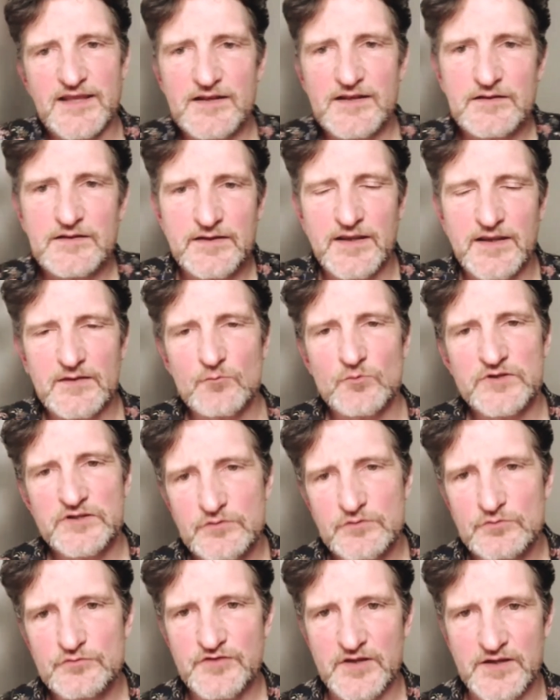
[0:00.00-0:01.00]
can we
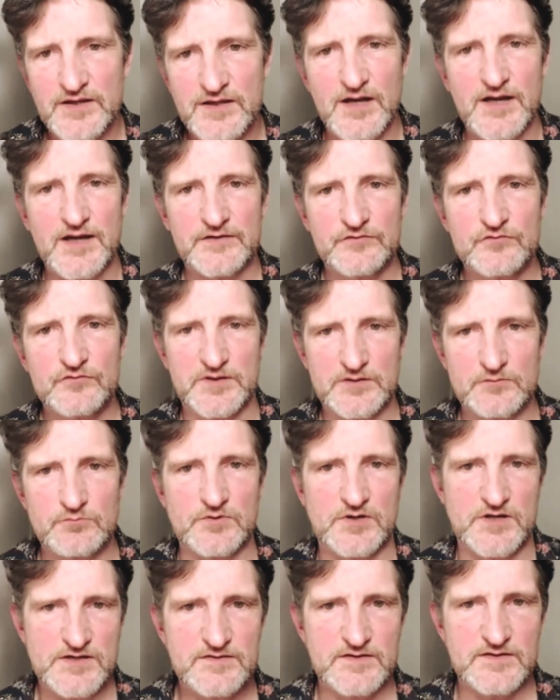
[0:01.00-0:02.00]
use AI to
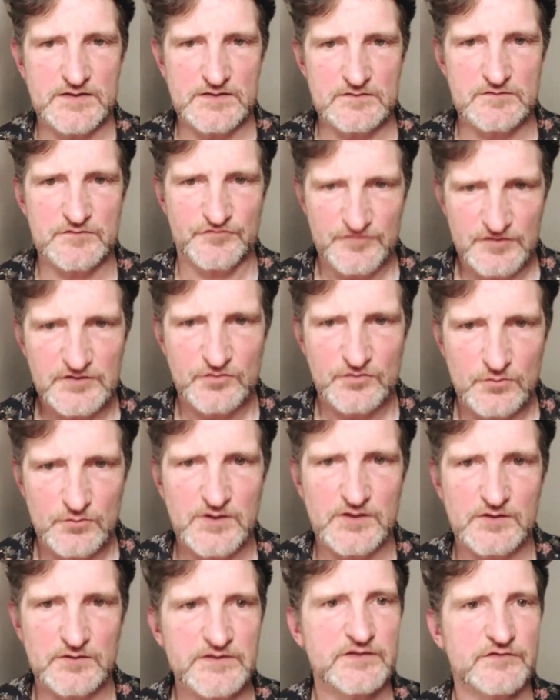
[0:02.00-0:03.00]
make writing the
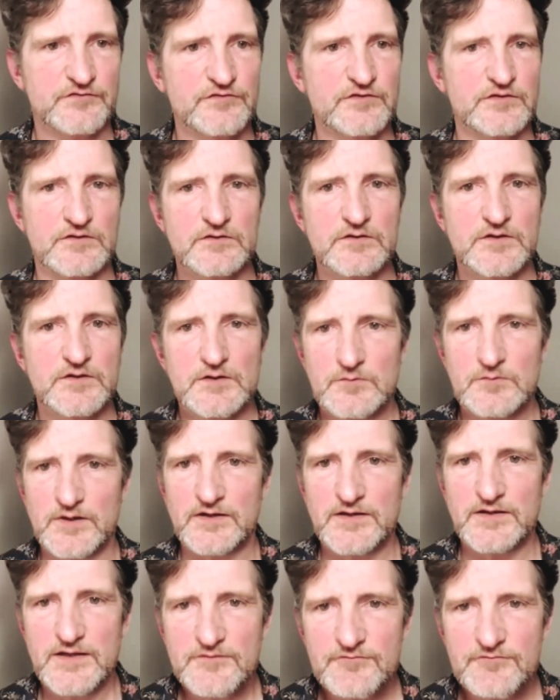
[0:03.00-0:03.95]
CQL easier, right?